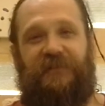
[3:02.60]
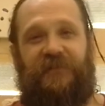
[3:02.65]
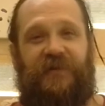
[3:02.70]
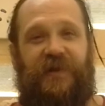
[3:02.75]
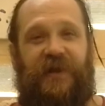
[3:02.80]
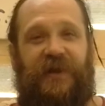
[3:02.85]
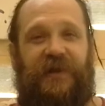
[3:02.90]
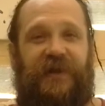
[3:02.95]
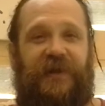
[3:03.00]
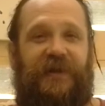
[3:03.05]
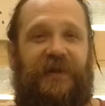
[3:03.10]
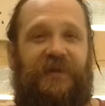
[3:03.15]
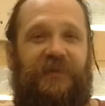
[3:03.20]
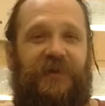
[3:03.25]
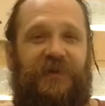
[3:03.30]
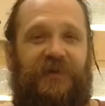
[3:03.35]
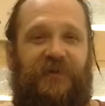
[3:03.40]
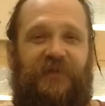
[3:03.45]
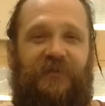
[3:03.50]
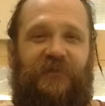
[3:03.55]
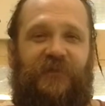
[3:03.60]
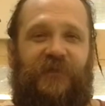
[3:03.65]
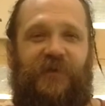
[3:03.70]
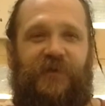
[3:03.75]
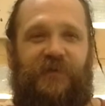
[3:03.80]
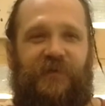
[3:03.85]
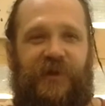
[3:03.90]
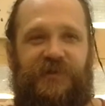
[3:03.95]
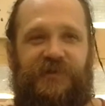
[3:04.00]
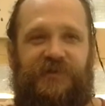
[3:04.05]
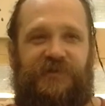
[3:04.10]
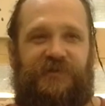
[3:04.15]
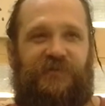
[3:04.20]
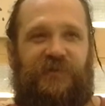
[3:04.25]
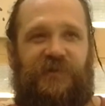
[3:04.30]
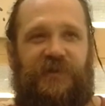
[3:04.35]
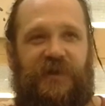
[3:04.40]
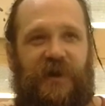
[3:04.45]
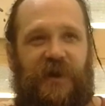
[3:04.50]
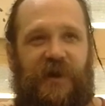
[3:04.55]
Might have to try to get him to do a 4
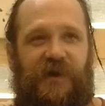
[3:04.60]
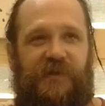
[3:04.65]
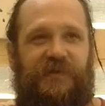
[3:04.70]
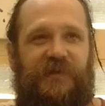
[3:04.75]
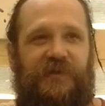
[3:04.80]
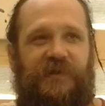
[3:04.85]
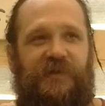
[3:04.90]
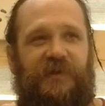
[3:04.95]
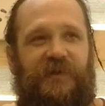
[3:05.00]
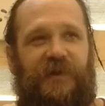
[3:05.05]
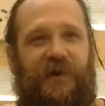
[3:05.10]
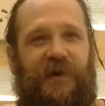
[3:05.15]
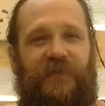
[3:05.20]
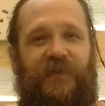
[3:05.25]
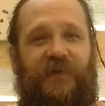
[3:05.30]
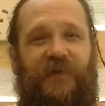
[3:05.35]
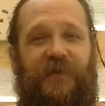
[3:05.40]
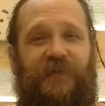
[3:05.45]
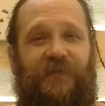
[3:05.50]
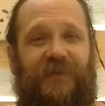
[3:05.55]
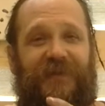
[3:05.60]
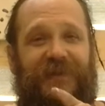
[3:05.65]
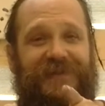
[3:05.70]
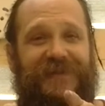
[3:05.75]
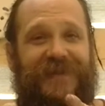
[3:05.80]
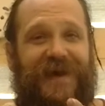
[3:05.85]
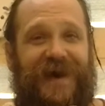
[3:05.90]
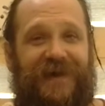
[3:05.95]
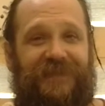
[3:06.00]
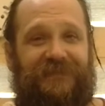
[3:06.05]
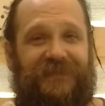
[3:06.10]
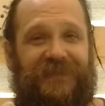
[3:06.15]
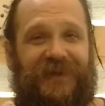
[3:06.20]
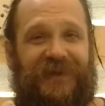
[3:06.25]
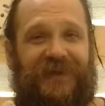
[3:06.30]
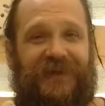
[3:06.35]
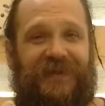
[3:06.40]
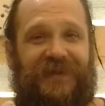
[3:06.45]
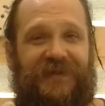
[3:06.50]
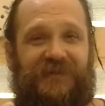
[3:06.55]
questions with cause, although it will
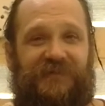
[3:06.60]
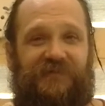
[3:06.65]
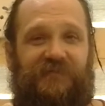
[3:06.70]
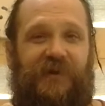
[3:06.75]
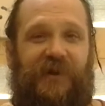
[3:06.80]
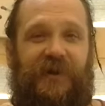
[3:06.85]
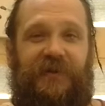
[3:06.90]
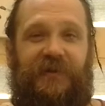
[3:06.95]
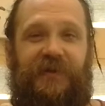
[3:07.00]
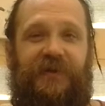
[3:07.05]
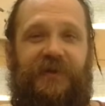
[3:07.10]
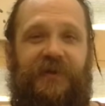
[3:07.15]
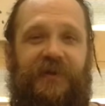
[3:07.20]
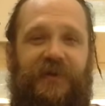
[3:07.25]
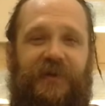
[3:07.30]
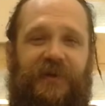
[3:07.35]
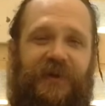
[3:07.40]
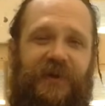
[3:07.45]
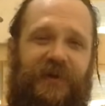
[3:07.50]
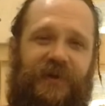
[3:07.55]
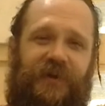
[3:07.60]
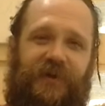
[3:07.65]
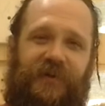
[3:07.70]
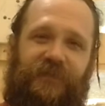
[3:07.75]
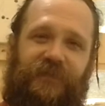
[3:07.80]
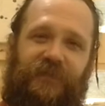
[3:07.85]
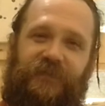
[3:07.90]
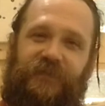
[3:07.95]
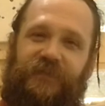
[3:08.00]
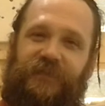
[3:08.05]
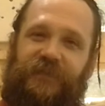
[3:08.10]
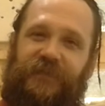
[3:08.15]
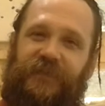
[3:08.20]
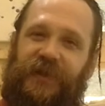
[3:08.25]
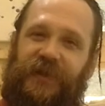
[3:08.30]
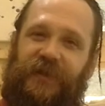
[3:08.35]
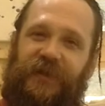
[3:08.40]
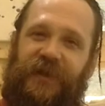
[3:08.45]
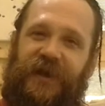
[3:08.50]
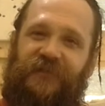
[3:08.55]
not be in this one. A
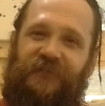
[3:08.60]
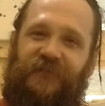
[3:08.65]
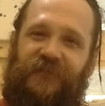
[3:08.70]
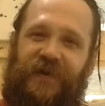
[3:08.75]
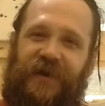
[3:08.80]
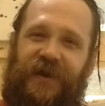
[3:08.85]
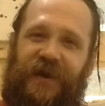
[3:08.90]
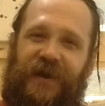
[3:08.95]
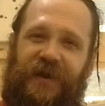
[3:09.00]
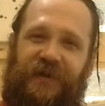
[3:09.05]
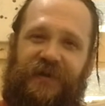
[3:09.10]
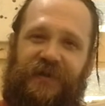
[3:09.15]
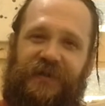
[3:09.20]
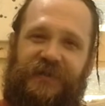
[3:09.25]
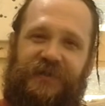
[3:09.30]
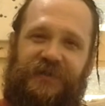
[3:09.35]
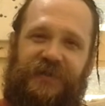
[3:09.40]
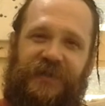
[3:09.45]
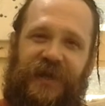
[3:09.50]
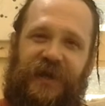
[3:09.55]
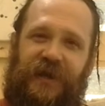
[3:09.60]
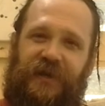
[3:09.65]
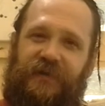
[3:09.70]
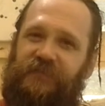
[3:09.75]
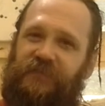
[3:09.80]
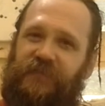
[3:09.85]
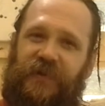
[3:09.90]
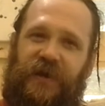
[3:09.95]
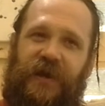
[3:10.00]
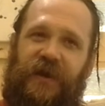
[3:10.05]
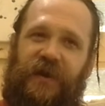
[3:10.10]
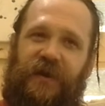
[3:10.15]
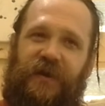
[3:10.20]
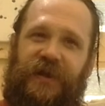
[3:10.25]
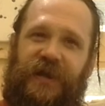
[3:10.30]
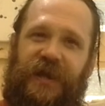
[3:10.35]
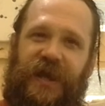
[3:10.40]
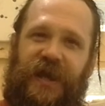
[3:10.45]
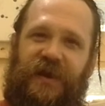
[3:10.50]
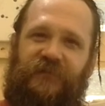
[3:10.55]
little FYI, because yeah,
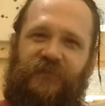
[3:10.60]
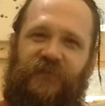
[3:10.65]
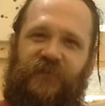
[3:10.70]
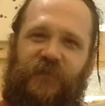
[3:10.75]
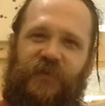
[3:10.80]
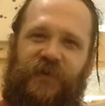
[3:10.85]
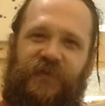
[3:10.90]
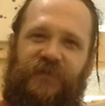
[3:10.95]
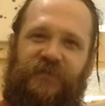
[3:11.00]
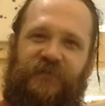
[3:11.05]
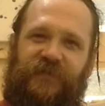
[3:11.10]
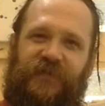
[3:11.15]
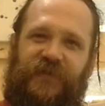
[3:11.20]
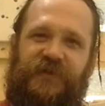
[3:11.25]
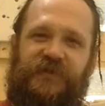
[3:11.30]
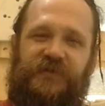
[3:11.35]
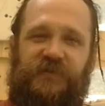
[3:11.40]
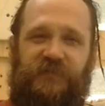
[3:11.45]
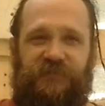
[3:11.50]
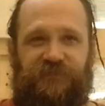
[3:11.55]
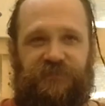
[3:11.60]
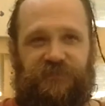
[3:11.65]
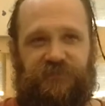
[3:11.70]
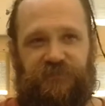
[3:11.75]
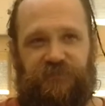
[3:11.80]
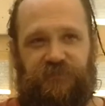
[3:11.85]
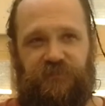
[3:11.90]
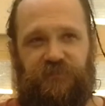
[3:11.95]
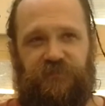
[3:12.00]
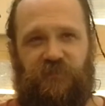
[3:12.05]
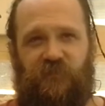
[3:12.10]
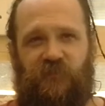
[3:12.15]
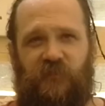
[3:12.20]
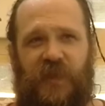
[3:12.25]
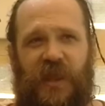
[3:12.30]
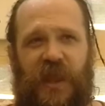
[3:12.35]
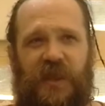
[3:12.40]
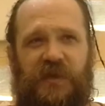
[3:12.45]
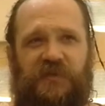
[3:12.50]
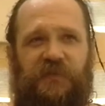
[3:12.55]
I already have the ones for this.
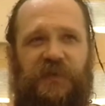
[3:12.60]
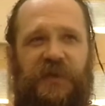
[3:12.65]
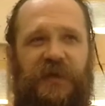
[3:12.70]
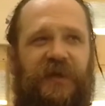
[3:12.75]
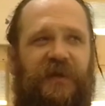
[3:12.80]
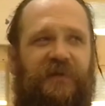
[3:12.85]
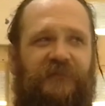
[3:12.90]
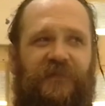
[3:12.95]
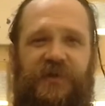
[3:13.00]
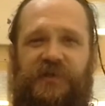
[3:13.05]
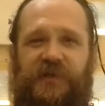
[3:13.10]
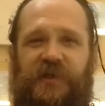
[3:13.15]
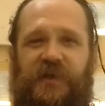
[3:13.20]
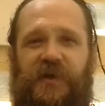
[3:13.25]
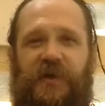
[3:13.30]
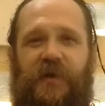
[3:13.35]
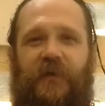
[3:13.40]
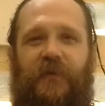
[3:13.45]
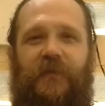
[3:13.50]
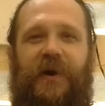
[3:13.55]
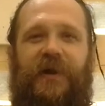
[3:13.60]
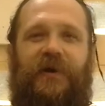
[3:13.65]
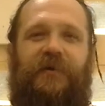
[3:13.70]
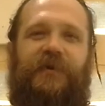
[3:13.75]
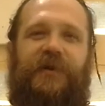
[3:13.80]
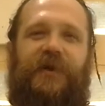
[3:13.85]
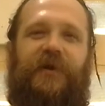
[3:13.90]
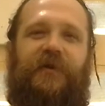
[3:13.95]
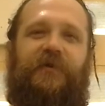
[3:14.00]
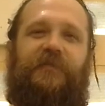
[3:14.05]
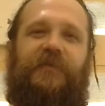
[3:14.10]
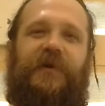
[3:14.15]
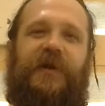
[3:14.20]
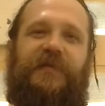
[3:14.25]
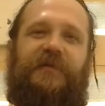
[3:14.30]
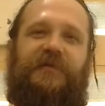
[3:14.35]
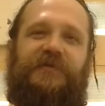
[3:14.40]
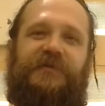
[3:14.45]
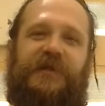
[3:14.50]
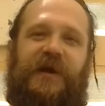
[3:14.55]
Speaking of which, why don't we
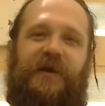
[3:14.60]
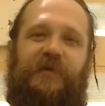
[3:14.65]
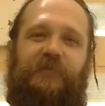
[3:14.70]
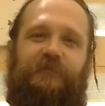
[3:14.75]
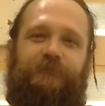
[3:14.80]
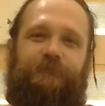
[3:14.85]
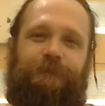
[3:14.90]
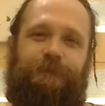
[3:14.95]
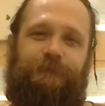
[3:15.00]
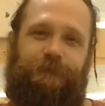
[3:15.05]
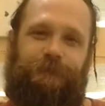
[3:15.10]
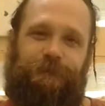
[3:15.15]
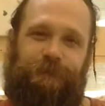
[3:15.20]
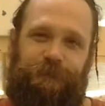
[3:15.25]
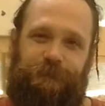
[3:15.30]
go to one of those now?